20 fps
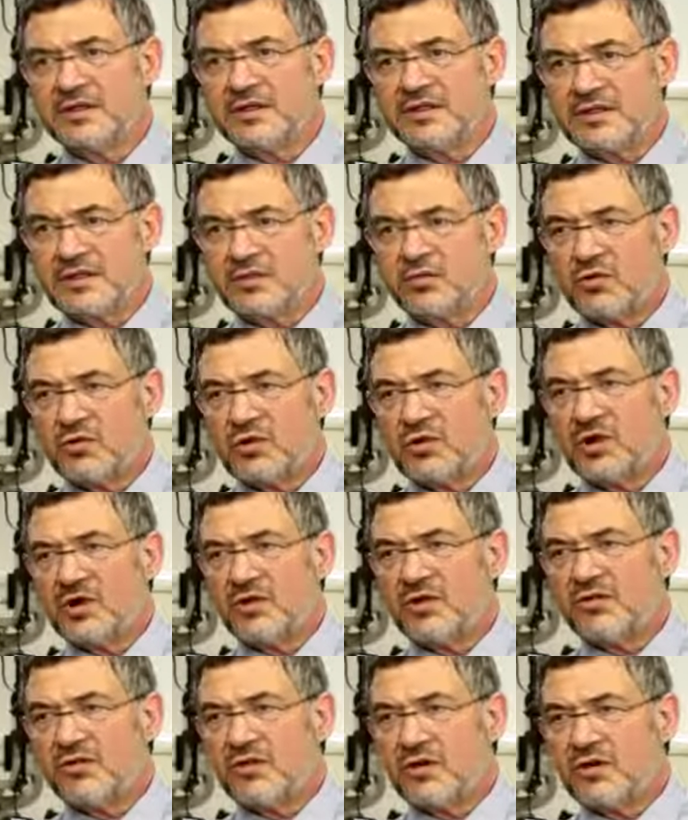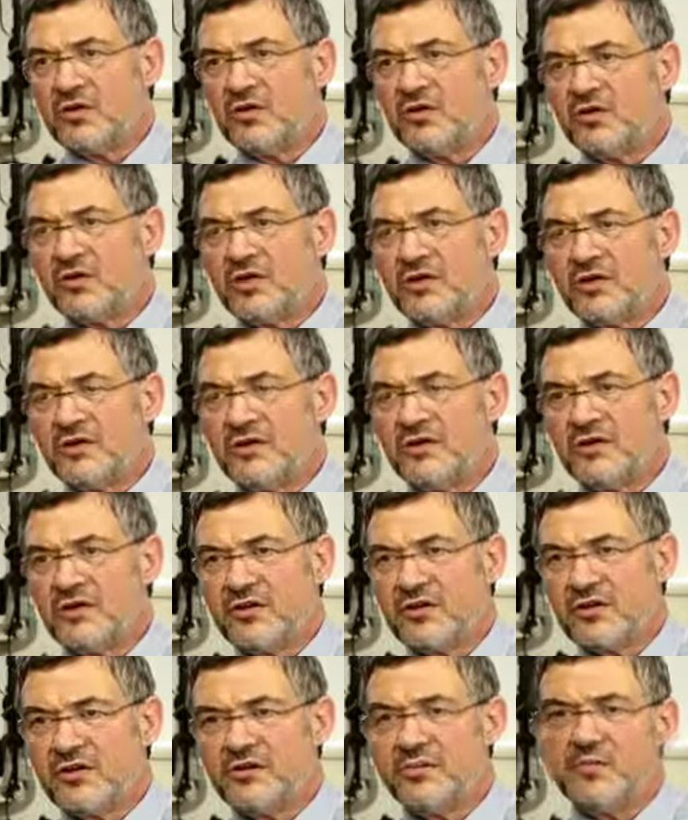The trocars are usually
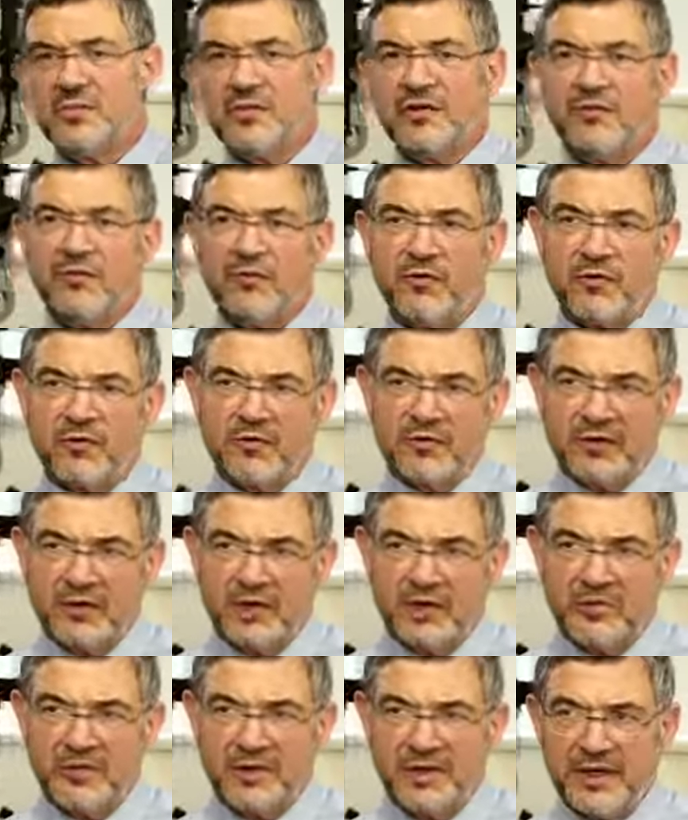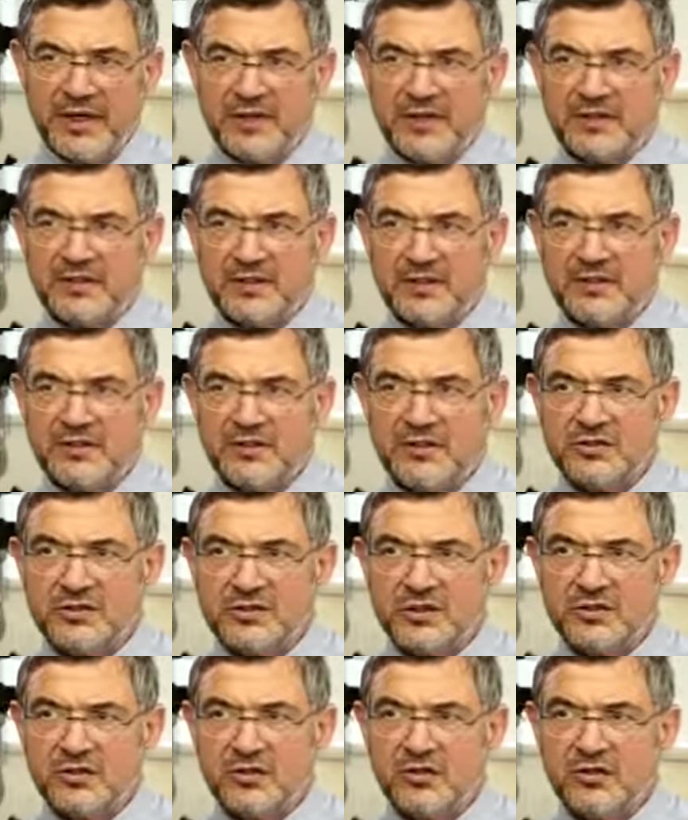inserted before the APX, and the
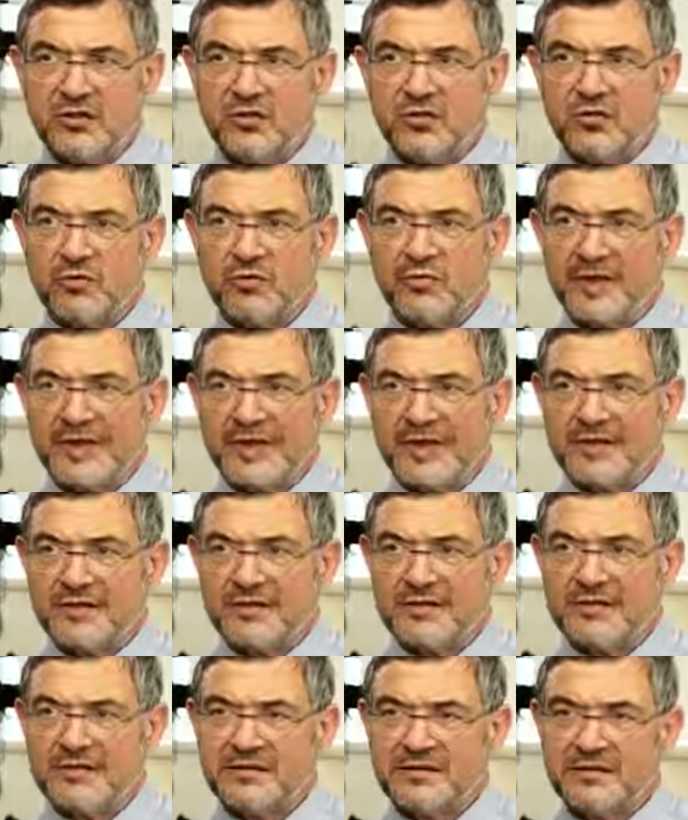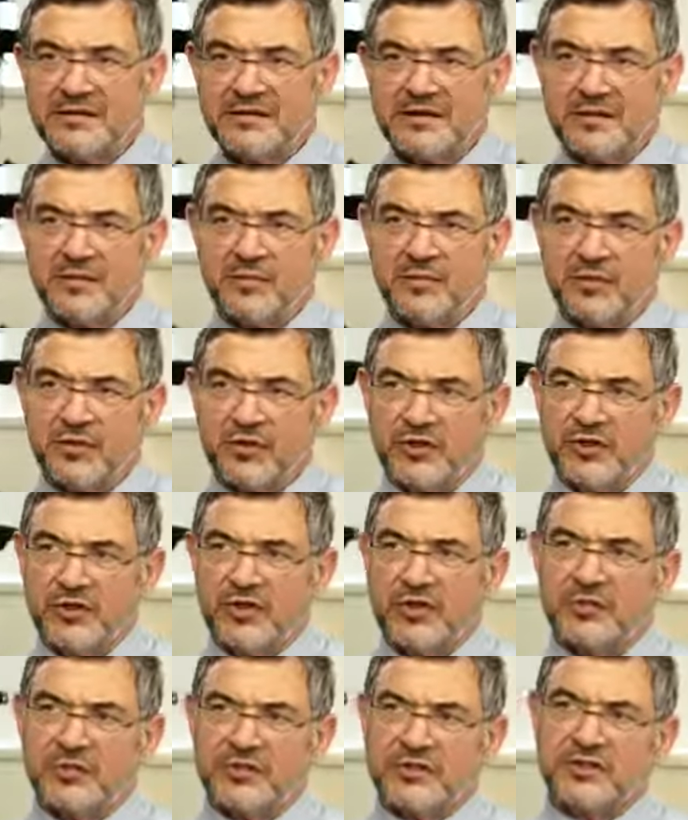surgeon should plan
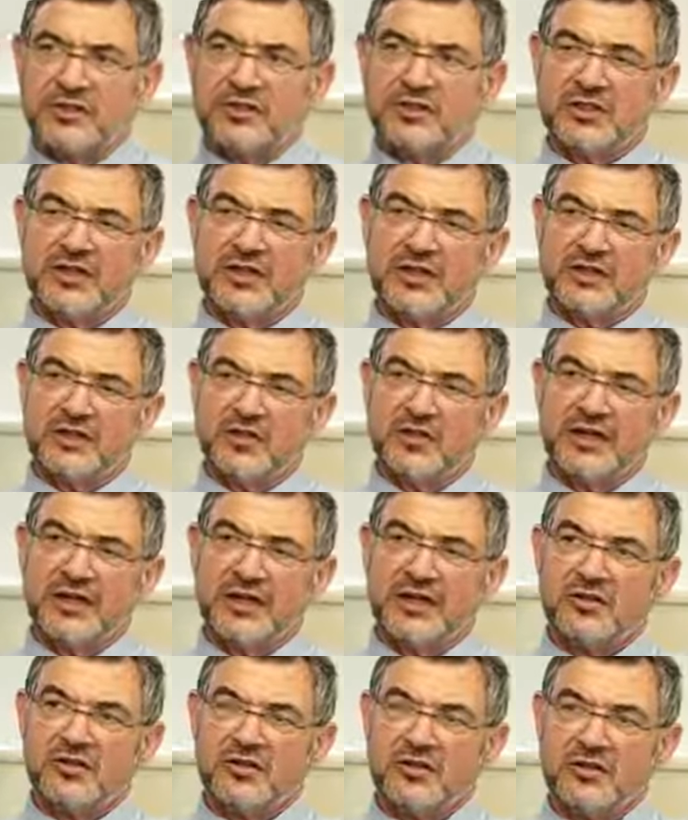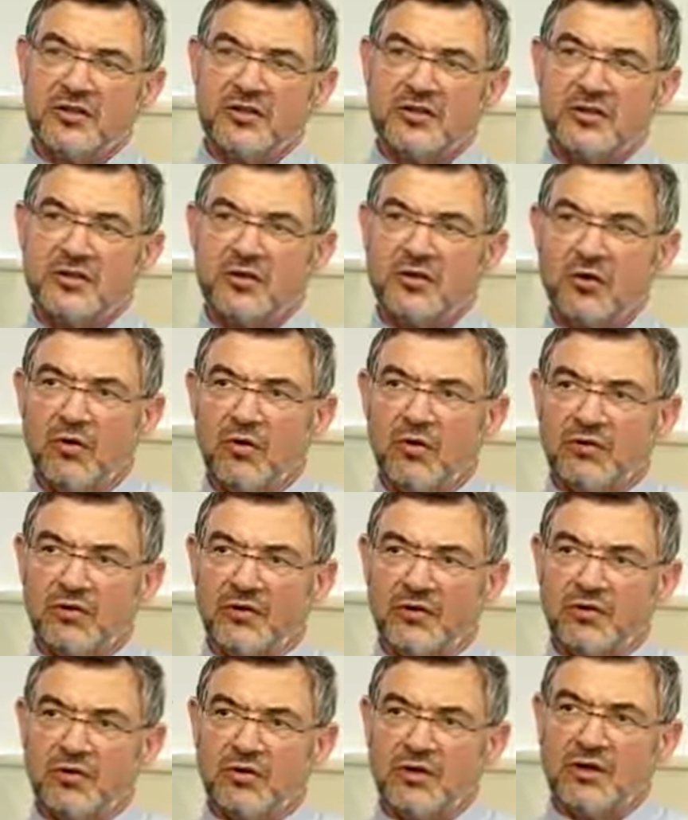the position and the location of
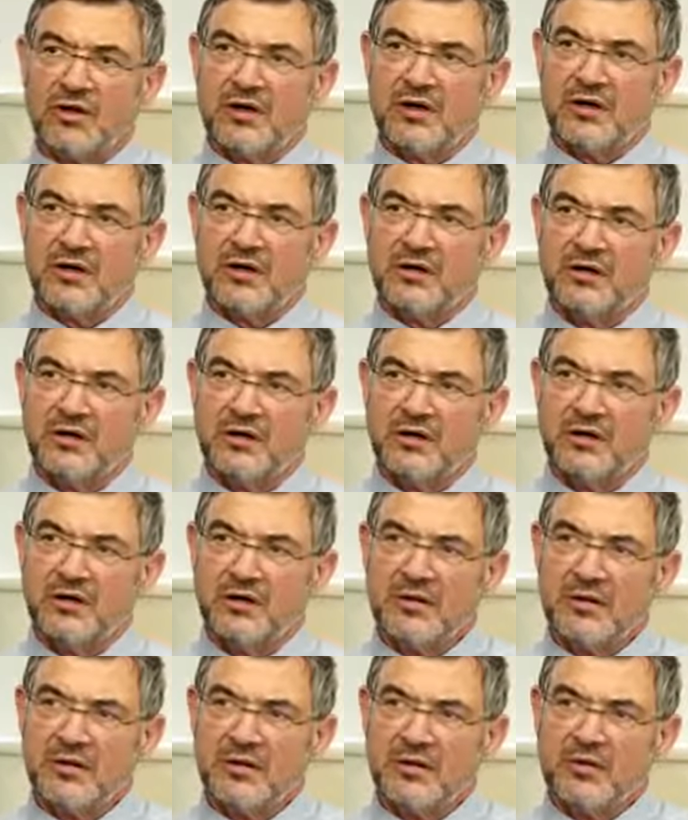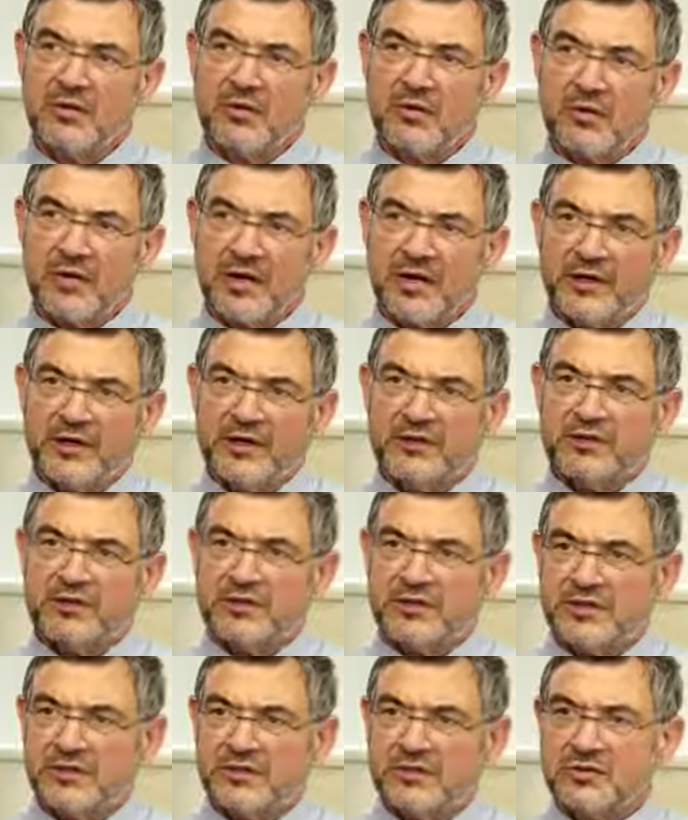the trocar prior
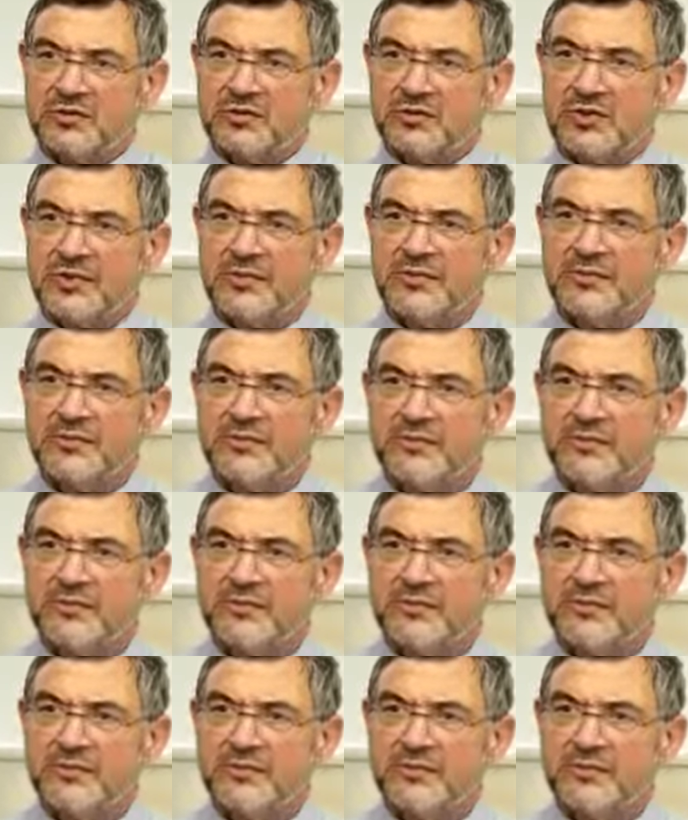to the surgery.